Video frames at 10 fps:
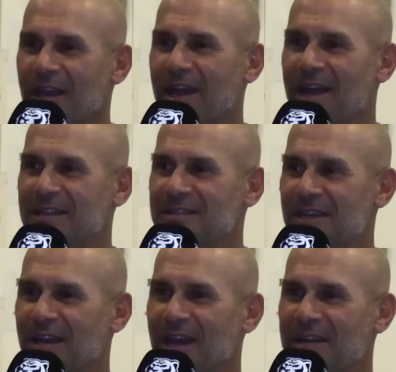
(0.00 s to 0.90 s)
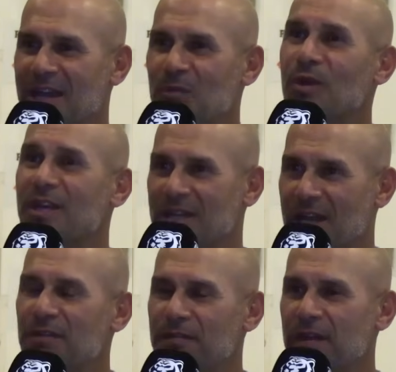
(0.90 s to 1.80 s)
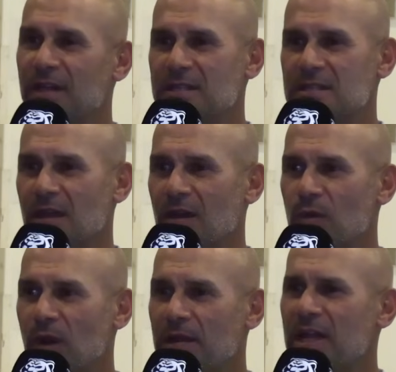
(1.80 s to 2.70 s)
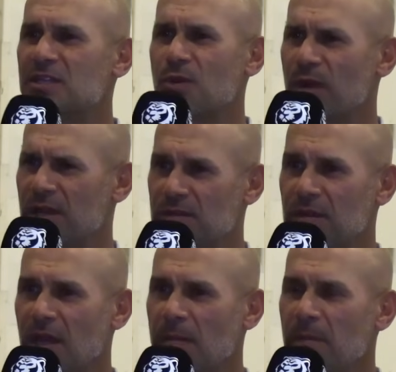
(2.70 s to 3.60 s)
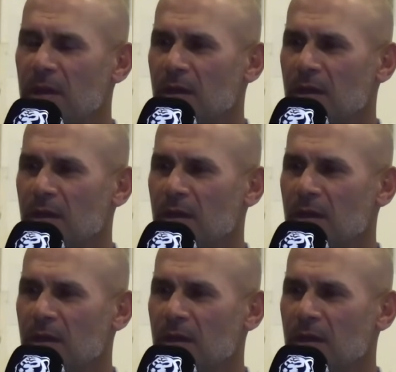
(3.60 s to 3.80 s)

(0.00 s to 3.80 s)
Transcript: and win it undefeated. So that's credit to them.